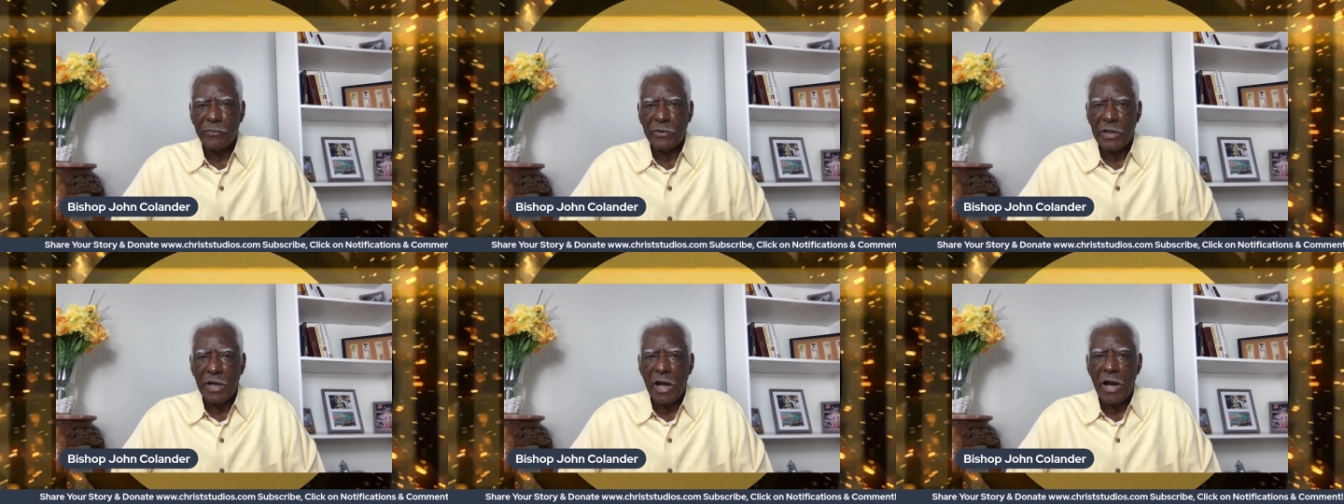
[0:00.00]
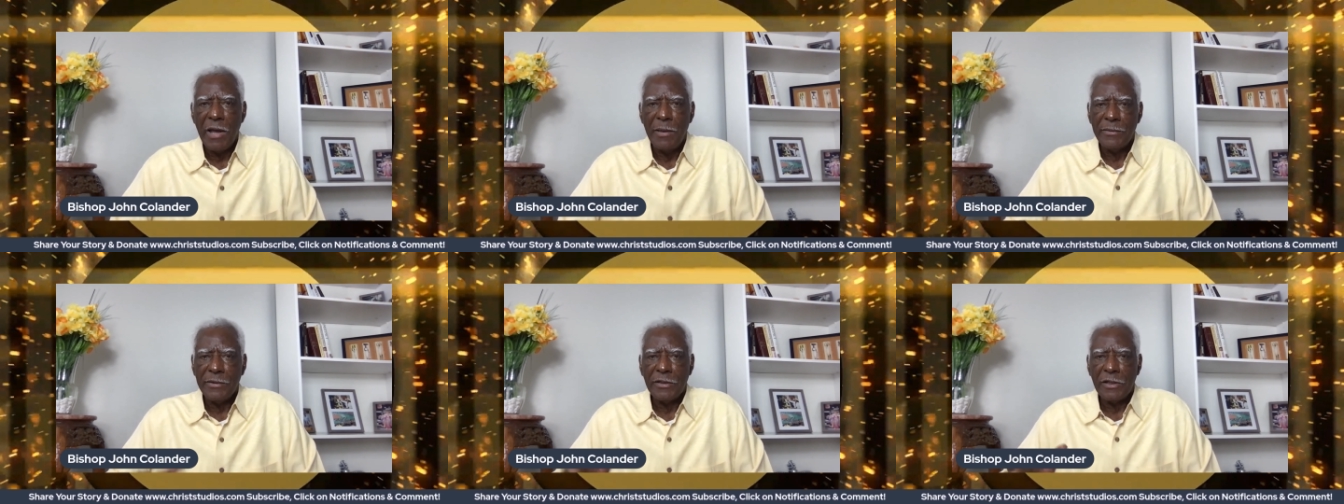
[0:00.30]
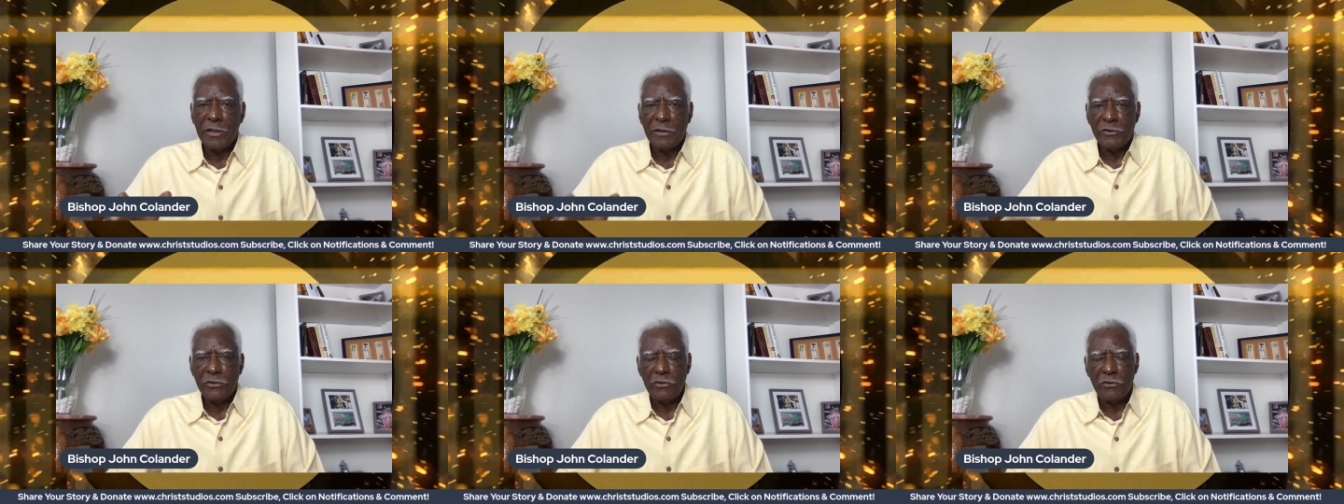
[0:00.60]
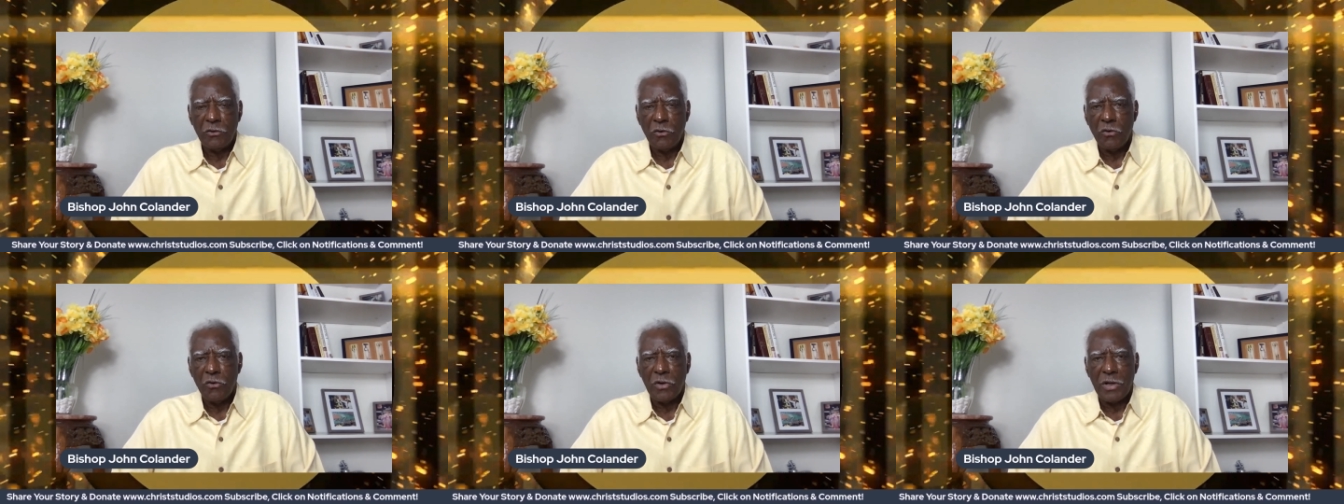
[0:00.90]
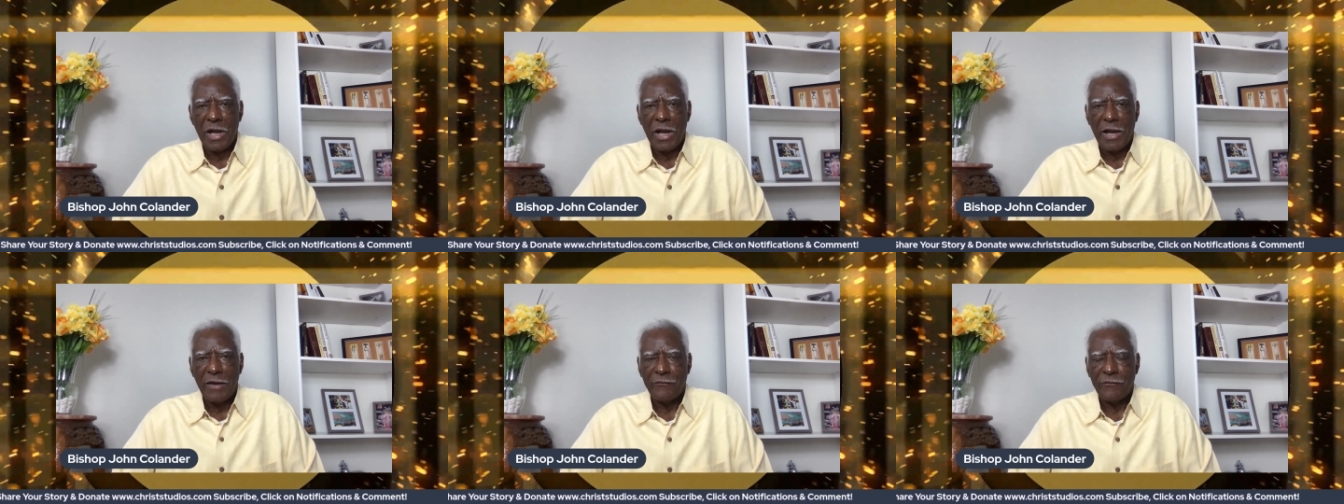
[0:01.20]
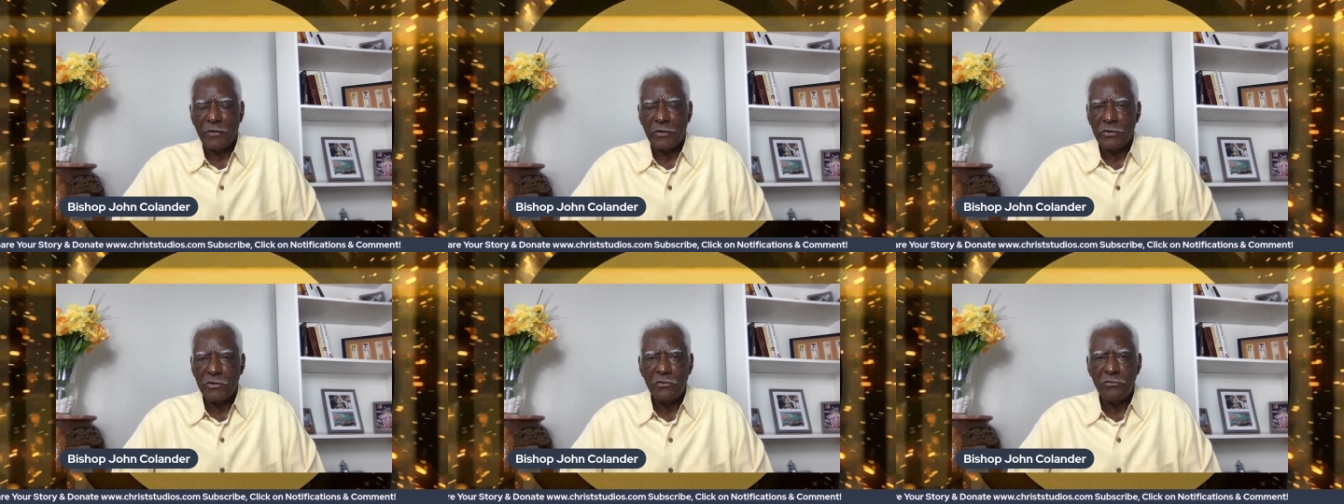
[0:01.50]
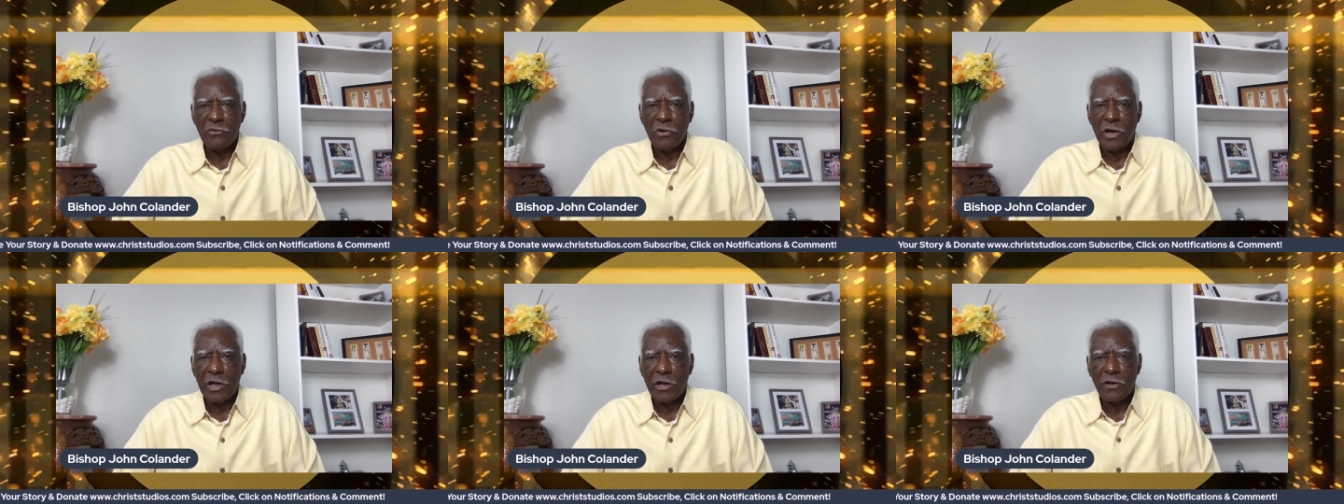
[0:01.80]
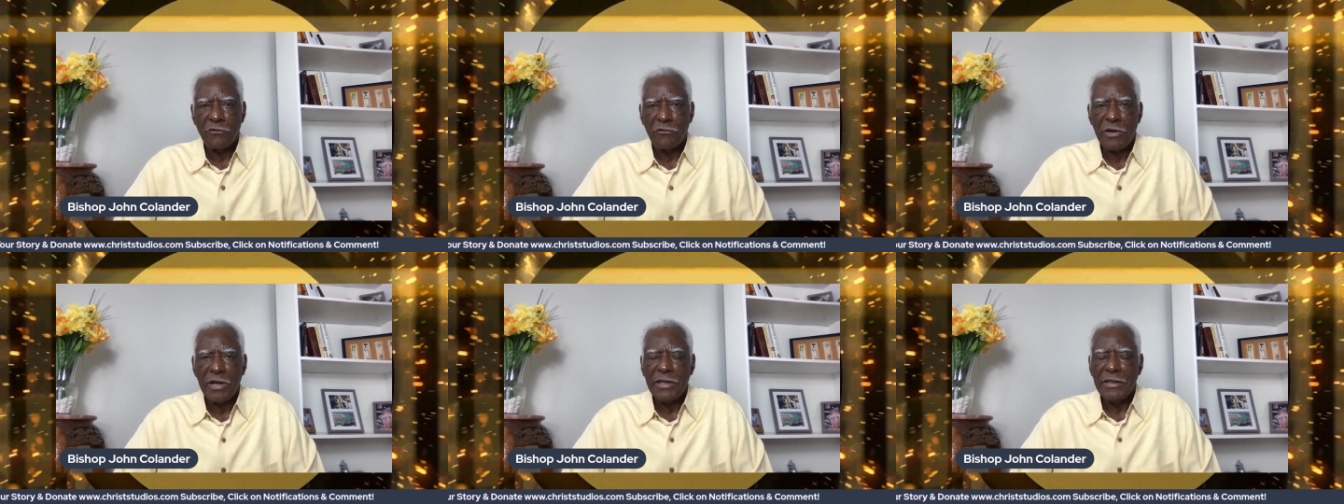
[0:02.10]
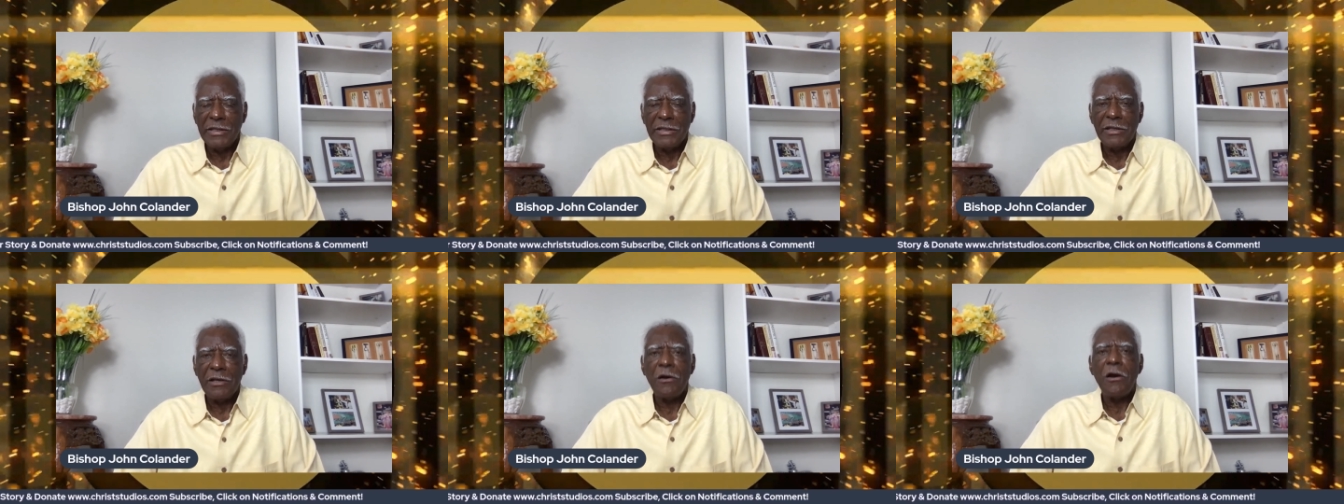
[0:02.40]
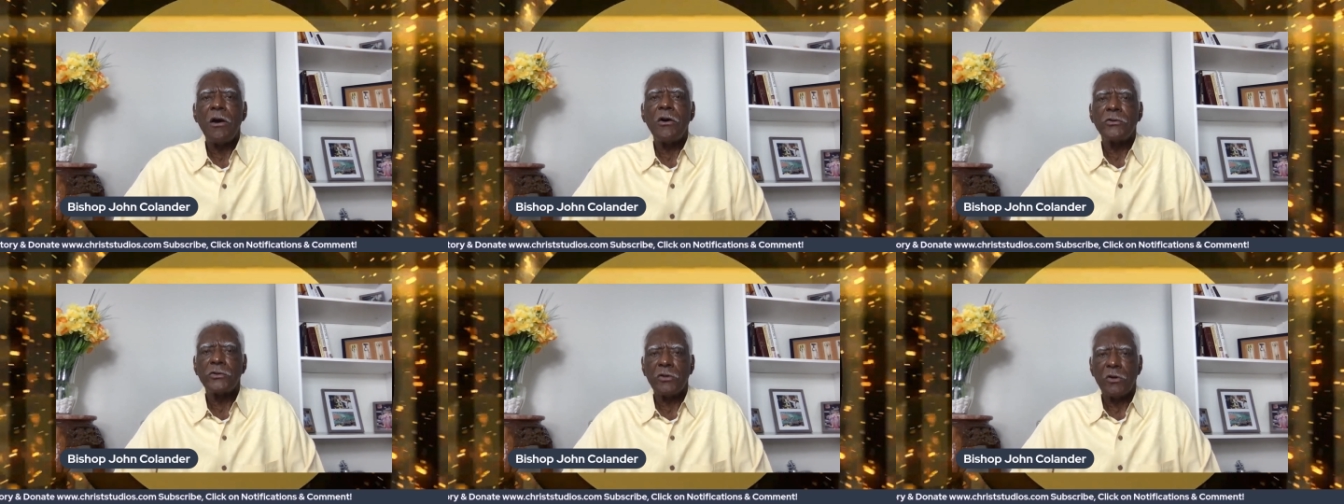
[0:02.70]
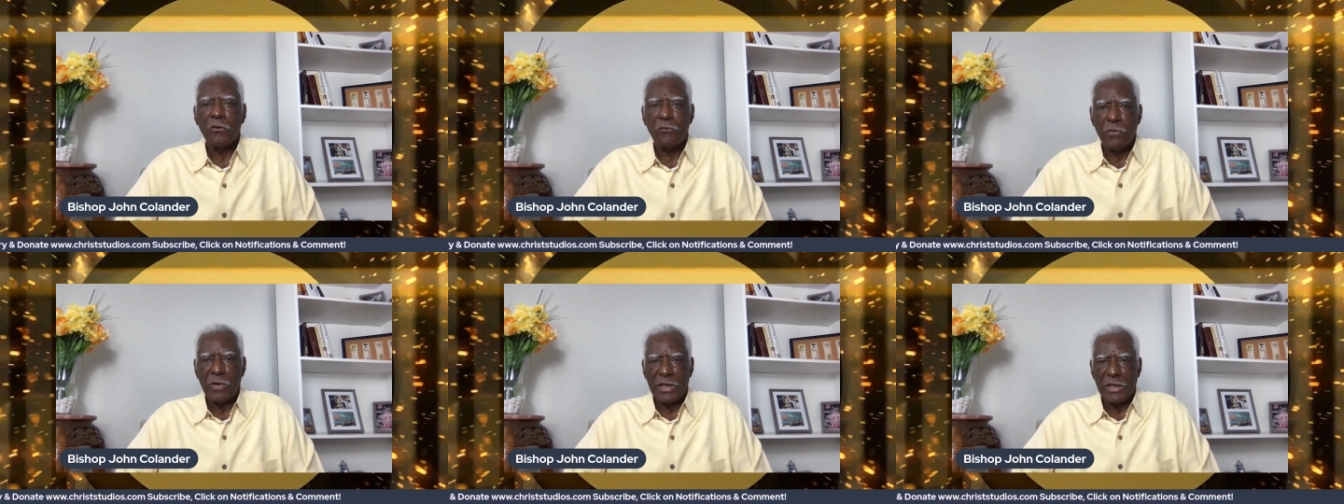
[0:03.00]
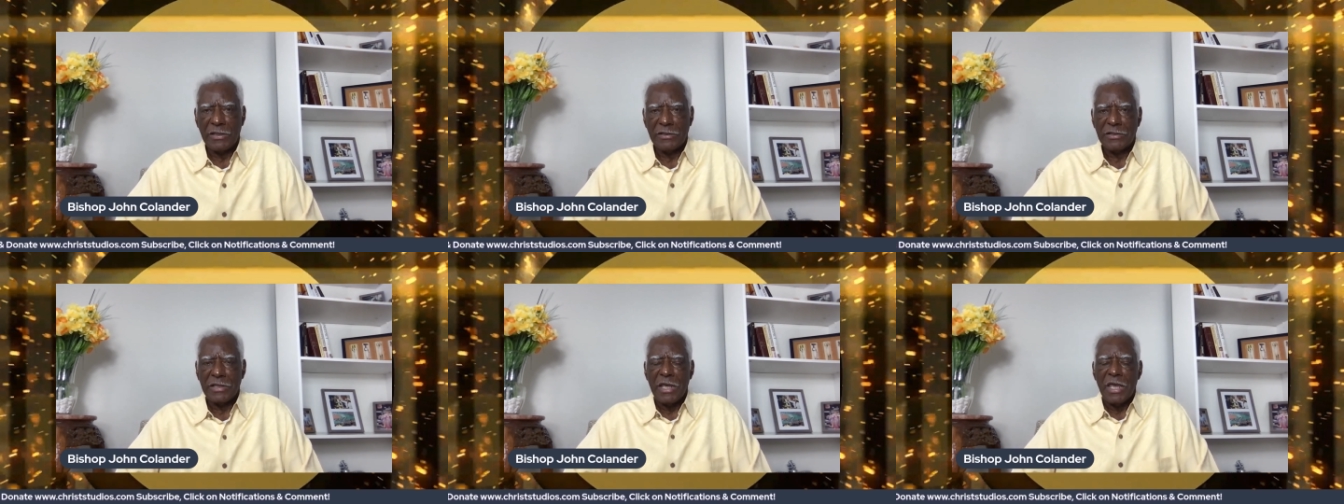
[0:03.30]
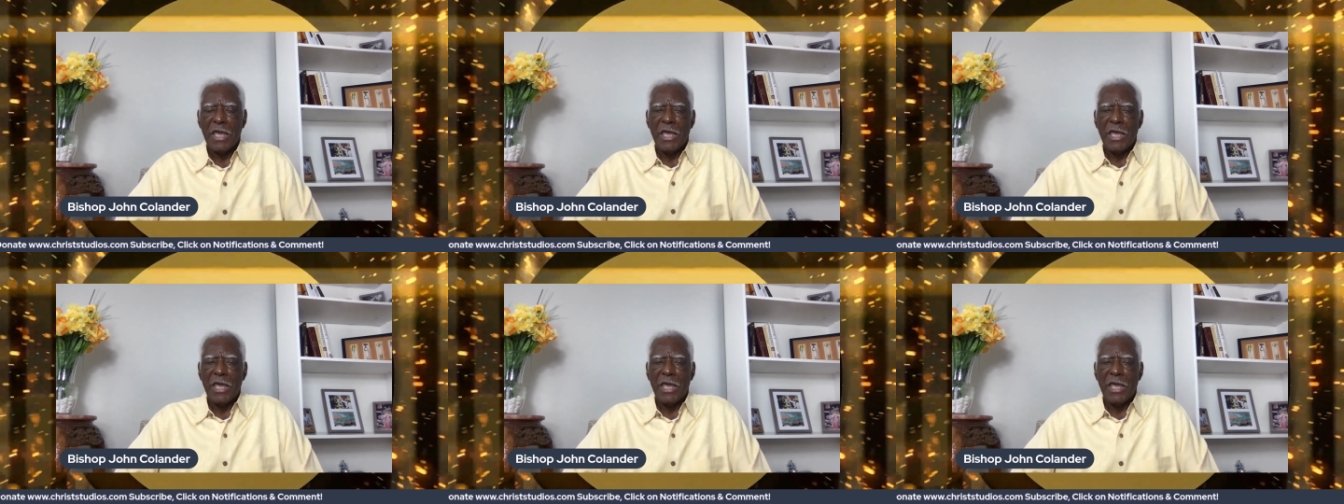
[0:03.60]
We honor you, O oh God, for you are great in all your ways.